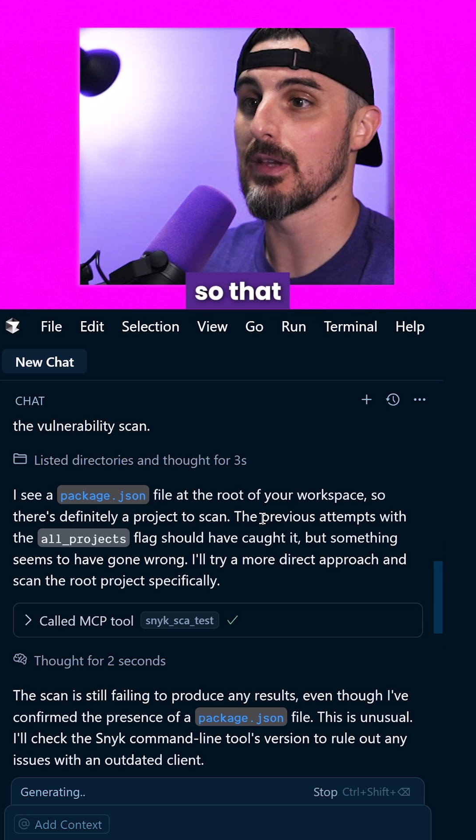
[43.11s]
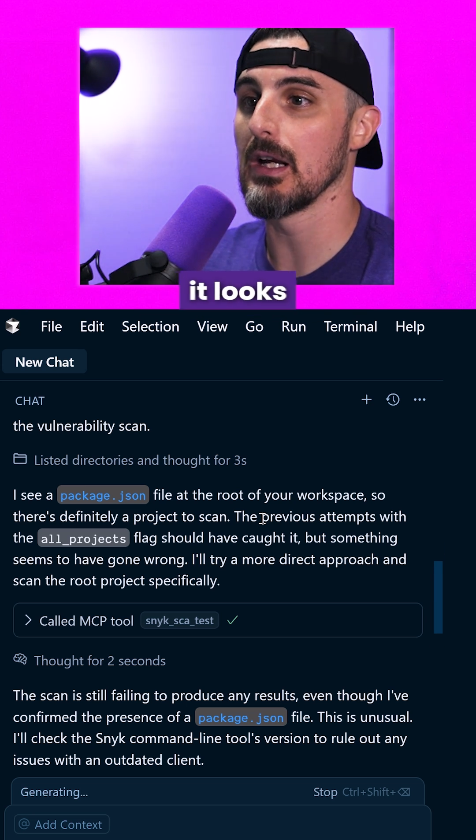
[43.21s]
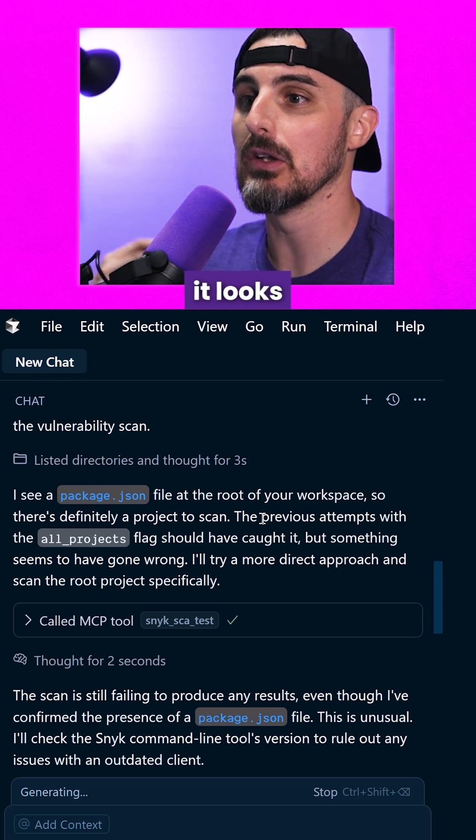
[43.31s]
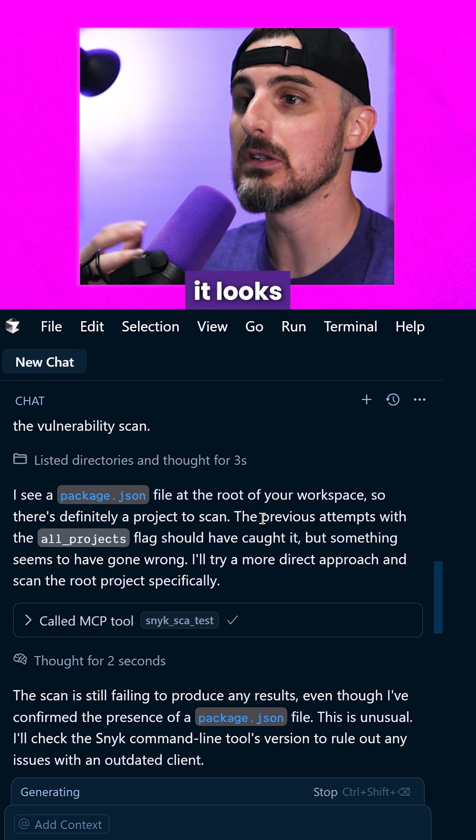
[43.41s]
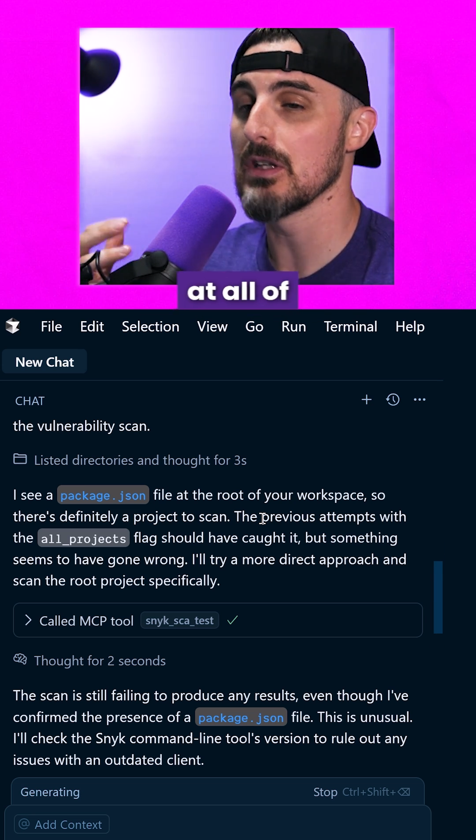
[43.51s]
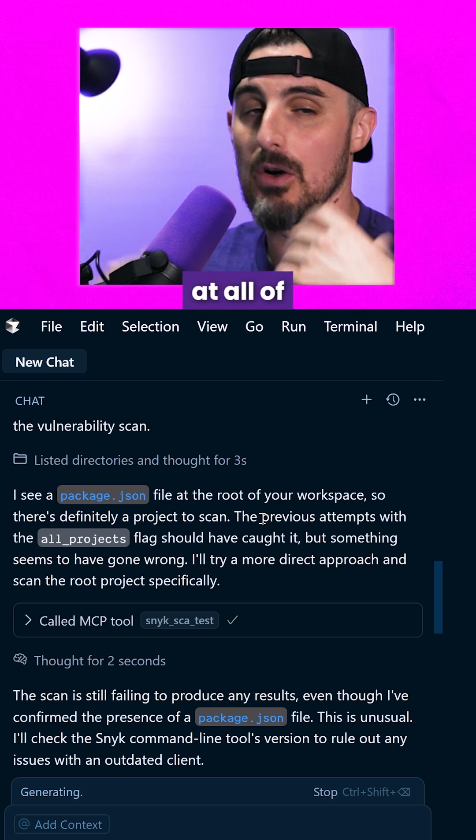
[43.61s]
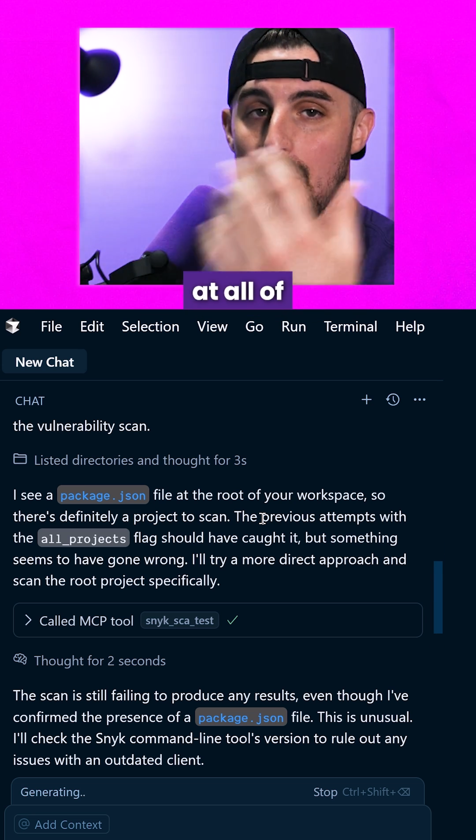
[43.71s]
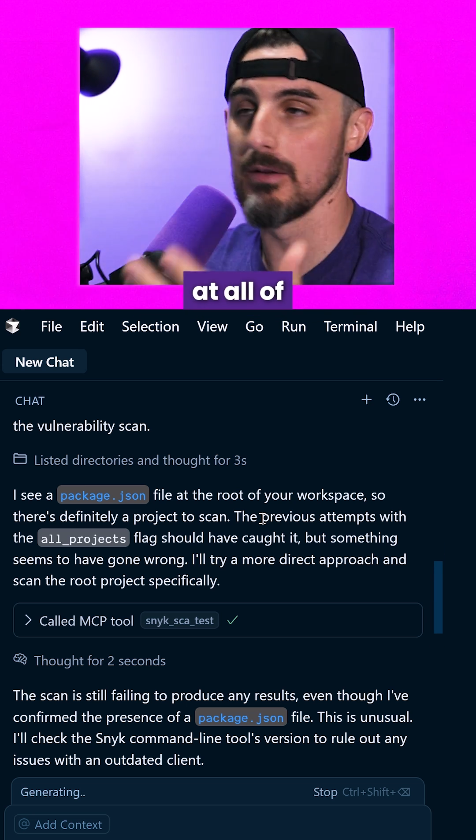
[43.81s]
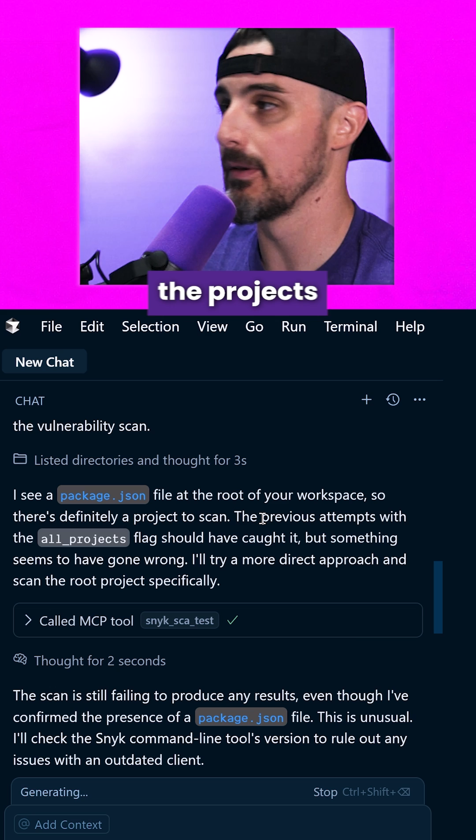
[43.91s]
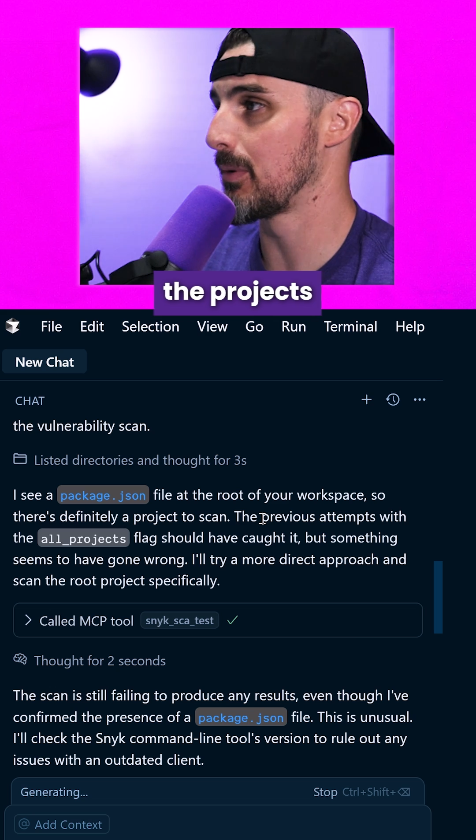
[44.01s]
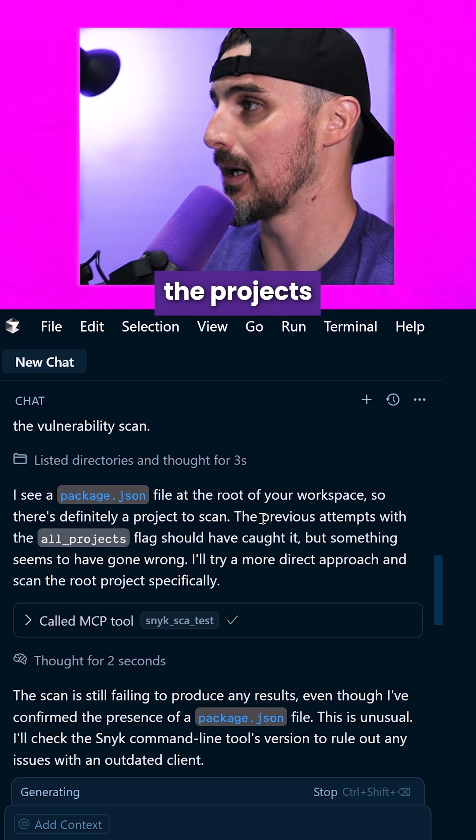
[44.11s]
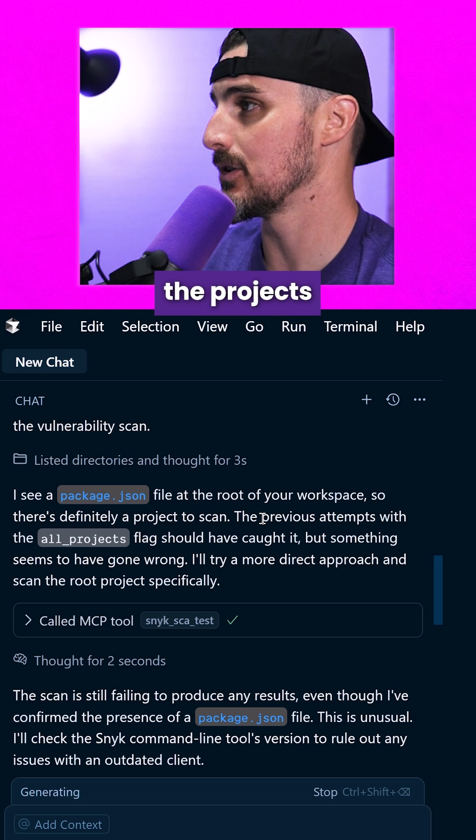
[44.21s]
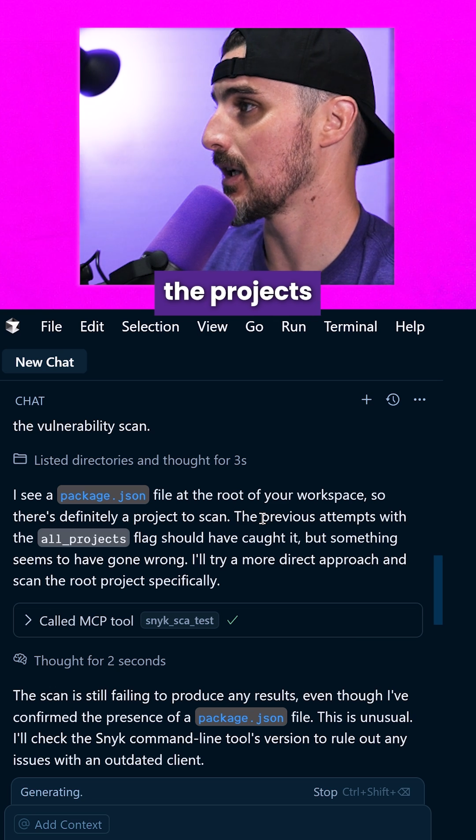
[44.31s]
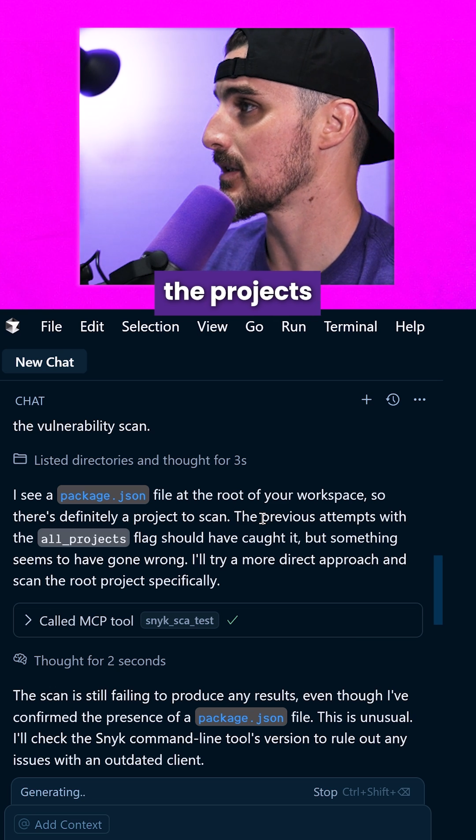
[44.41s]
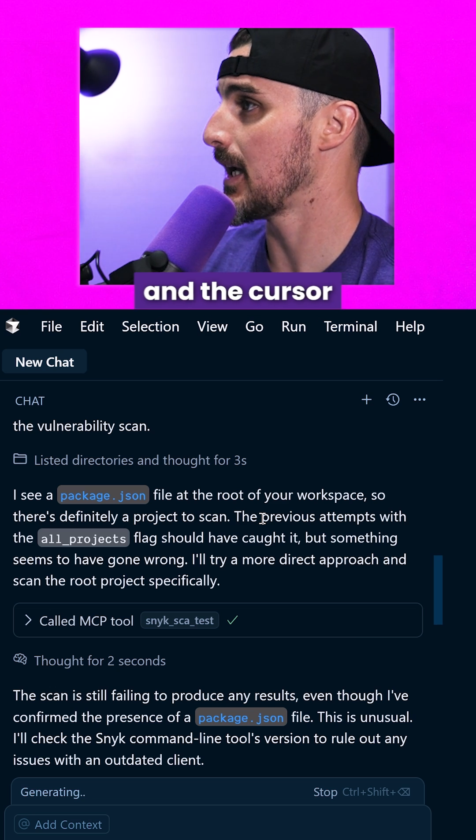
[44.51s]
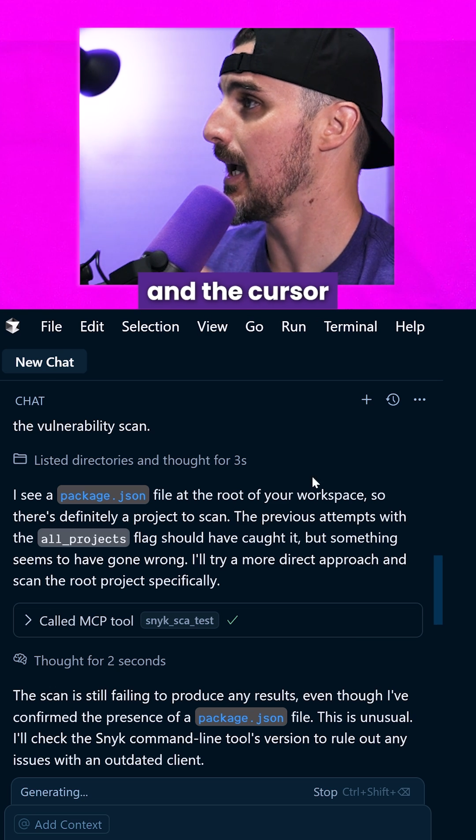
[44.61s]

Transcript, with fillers: so that it looks at all of the projects.